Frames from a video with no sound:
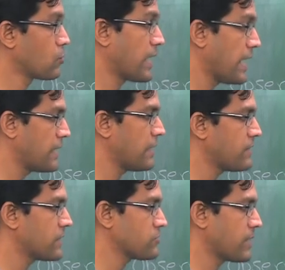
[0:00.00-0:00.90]
k
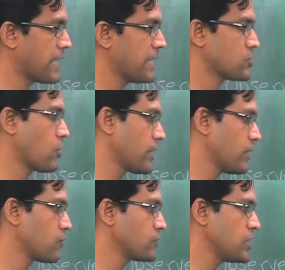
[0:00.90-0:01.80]
derivatives where k is not
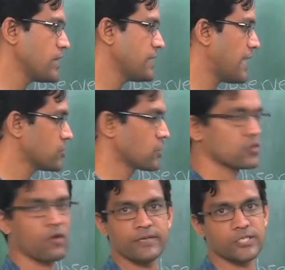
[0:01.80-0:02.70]
equal to j, the answer is
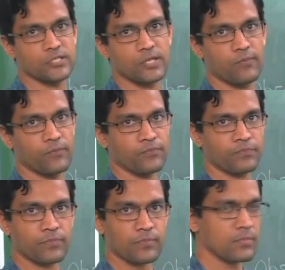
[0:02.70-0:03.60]
always a 0.
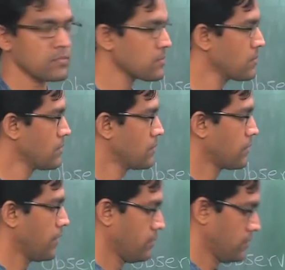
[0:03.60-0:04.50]

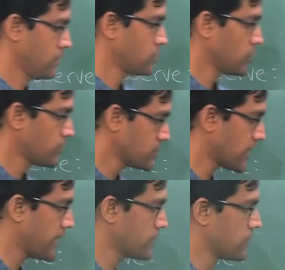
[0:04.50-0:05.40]
Okay. So this is
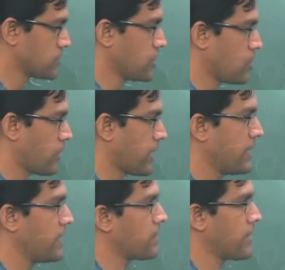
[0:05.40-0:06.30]
again the 0 1
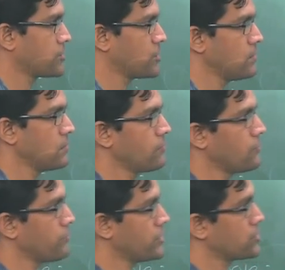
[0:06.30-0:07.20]
idea in action if
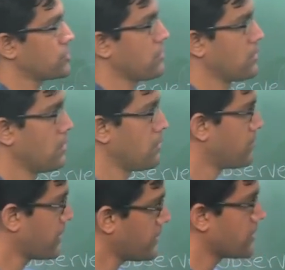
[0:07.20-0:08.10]
you wish.
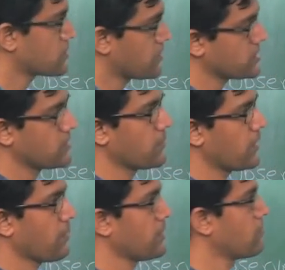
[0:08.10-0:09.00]
But here it is much
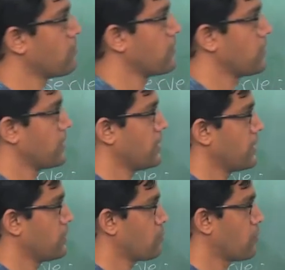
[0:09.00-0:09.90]
simpler, I mean
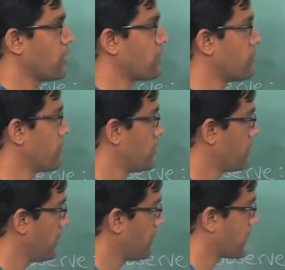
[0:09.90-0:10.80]
it would not
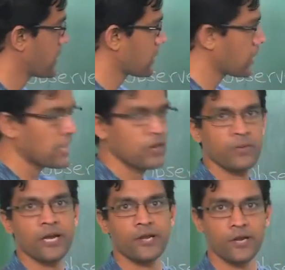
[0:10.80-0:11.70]
be particularly
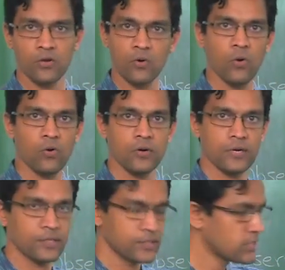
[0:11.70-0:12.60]
illuminating to go
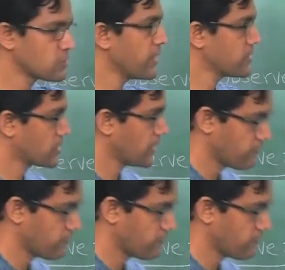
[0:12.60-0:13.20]
this way straight